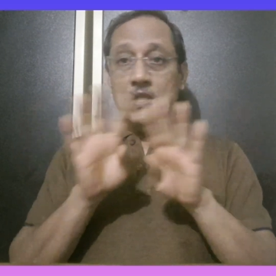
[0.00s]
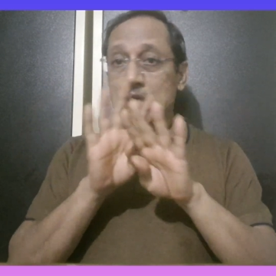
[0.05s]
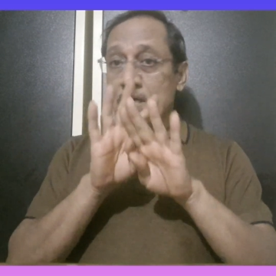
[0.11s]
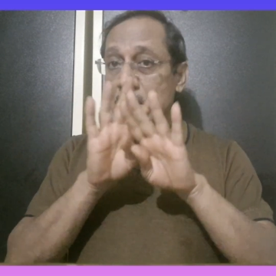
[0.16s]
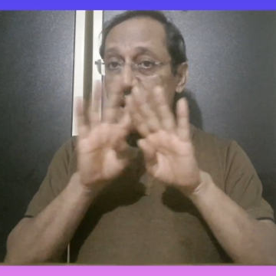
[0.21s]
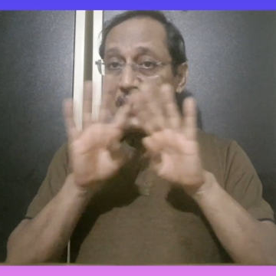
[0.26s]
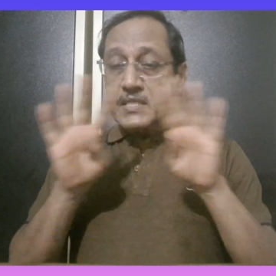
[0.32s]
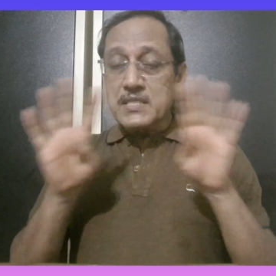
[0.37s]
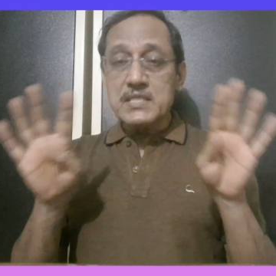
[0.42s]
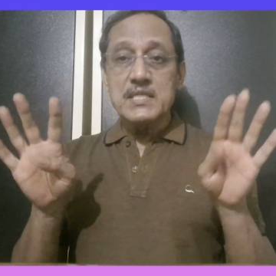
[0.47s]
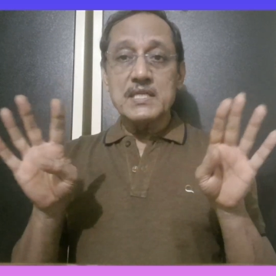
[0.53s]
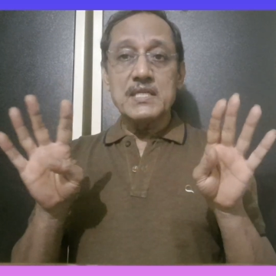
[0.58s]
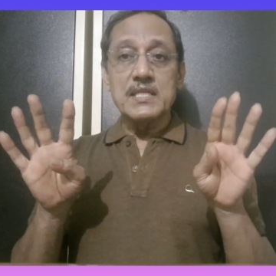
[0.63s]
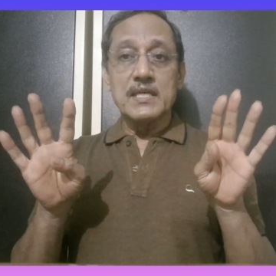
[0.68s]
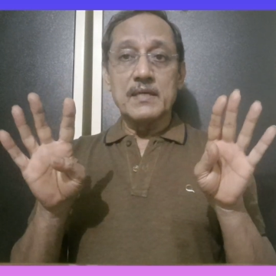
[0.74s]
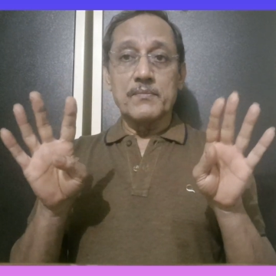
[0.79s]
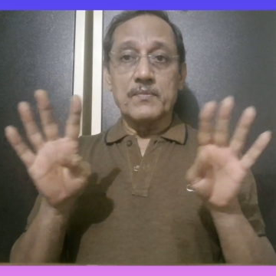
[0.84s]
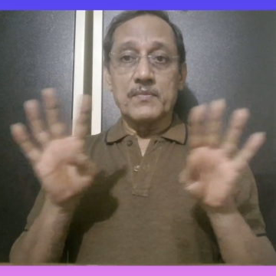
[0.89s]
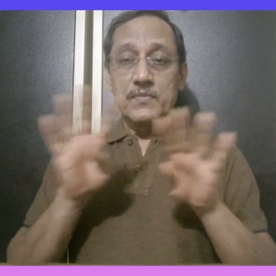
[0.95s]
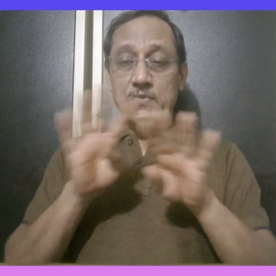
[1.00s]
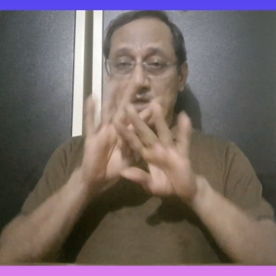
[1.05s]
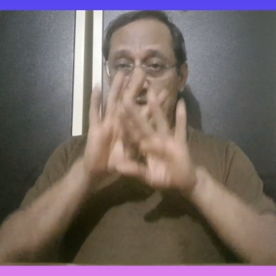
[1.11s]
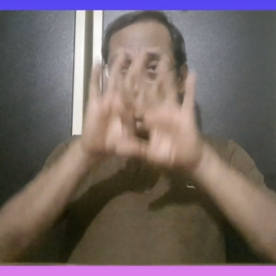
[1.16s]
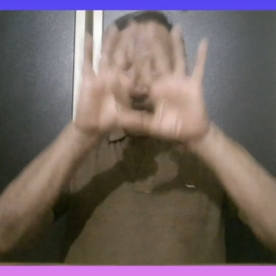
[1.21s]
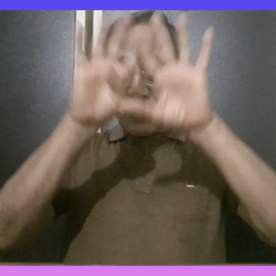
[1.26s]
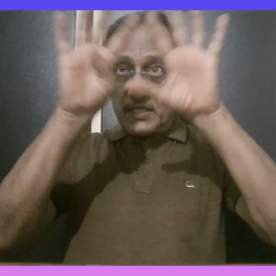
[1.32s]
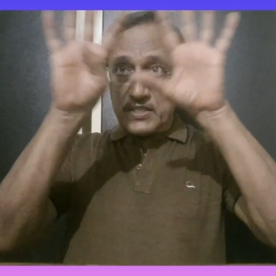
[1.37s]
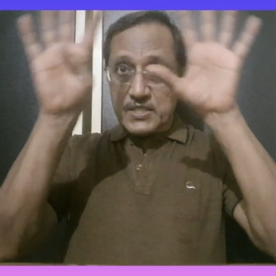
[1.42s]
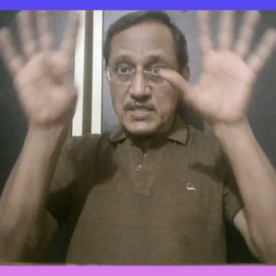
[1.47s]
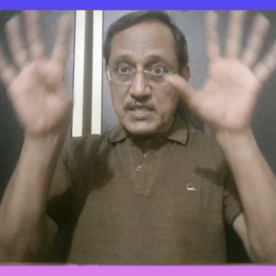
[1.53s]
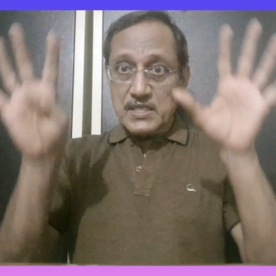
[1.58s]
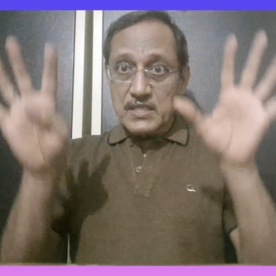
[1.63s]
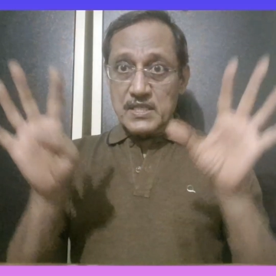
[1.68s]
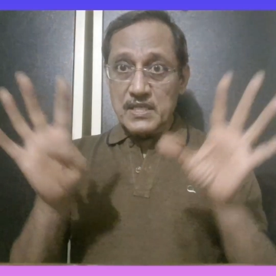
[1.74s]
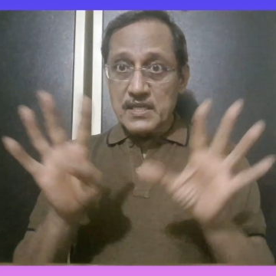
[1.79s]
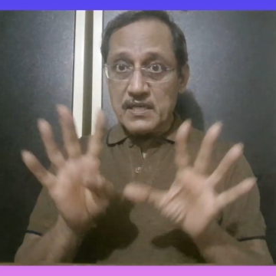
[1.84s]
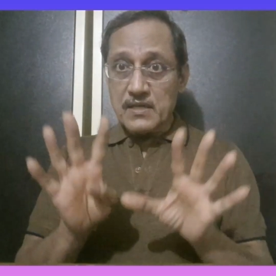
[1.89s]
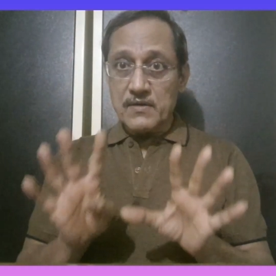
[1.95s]
can't see them, can't see
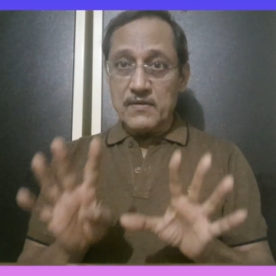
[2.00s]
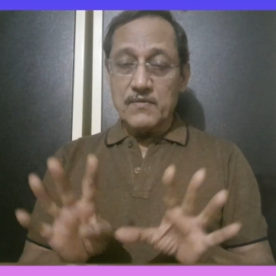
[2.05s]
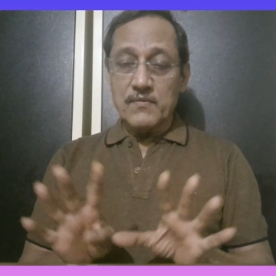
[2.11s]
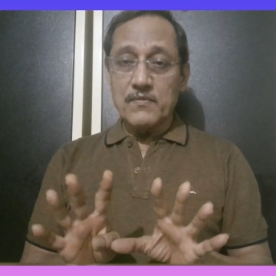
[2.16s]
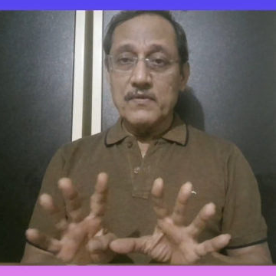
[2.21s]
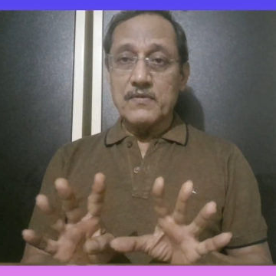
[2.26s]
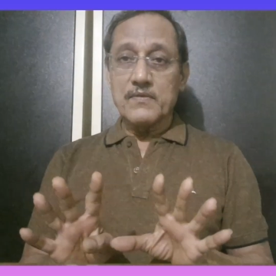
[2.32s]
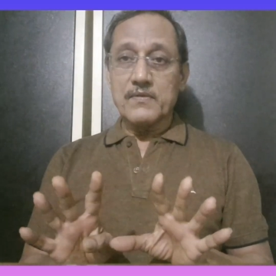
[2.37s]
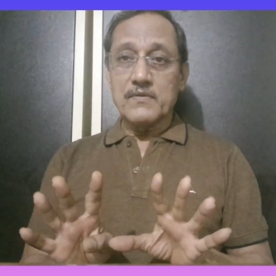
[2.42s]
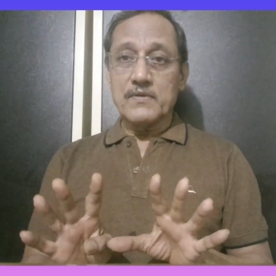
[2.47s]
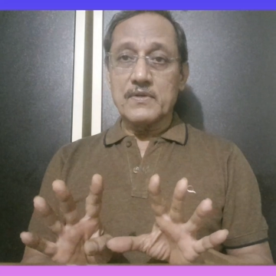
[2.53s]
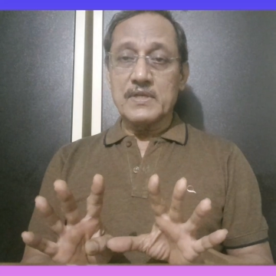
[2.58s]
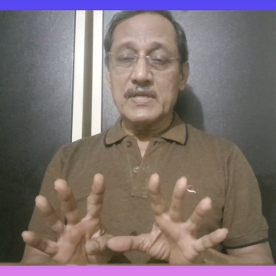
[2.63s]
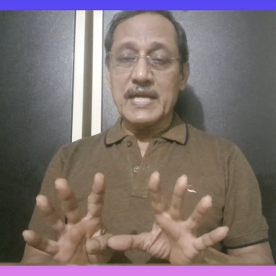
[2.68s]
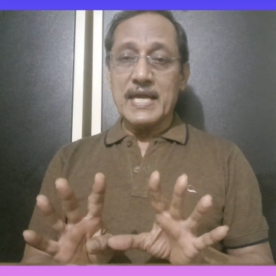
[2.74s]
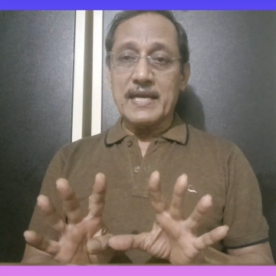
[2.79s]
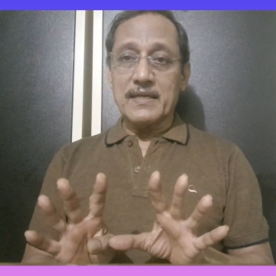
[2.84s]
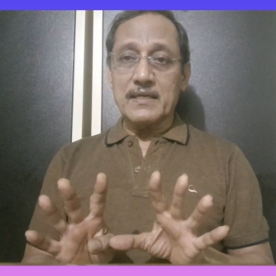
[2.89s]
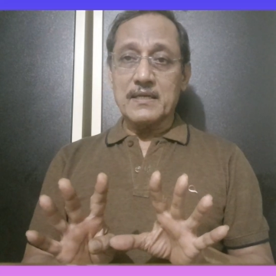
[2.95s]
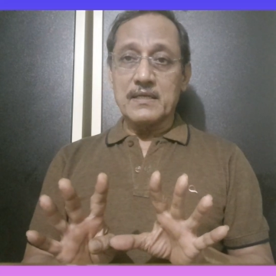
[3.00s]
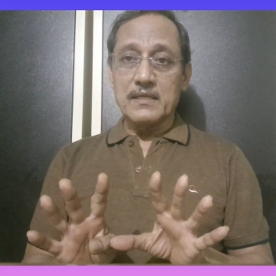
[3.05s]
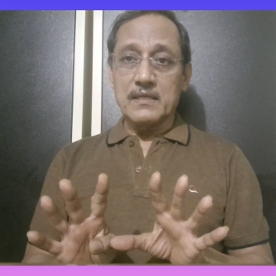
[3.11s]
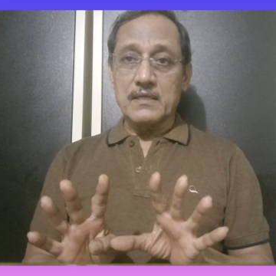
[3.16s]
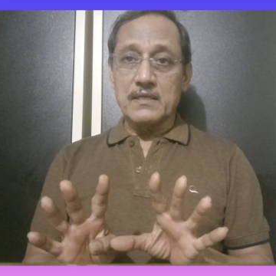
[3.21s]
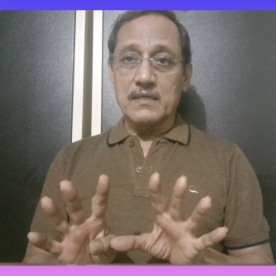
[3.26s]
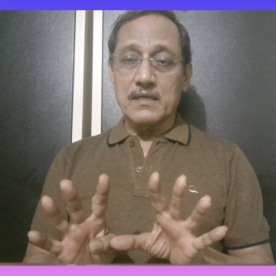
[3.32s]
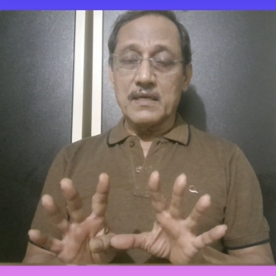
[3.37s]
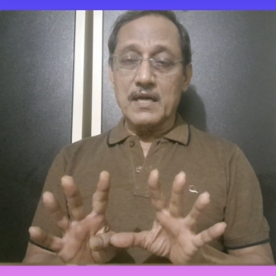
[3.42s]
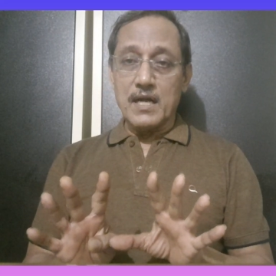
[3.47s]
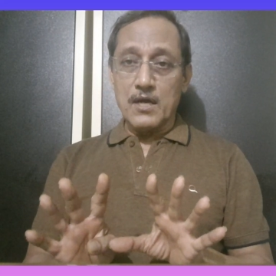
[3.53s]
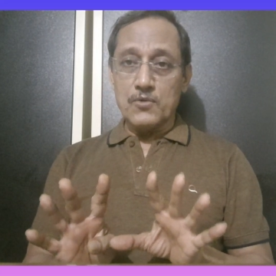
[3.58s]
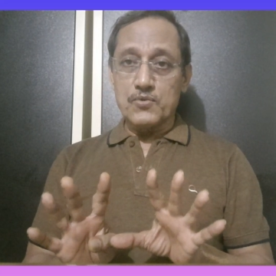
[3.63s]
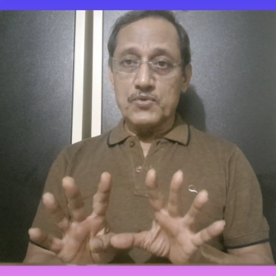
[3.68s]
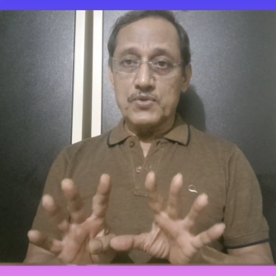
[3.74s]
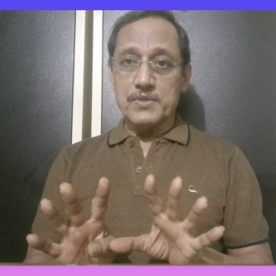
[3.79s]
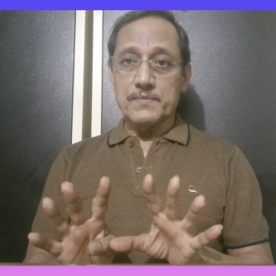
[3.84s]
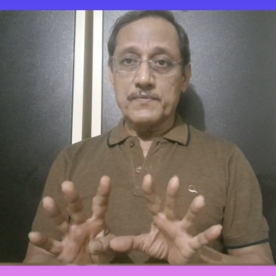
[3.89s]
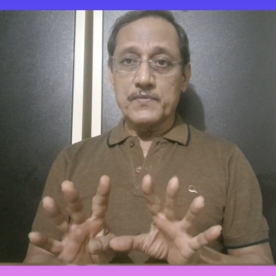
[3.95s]
their character out.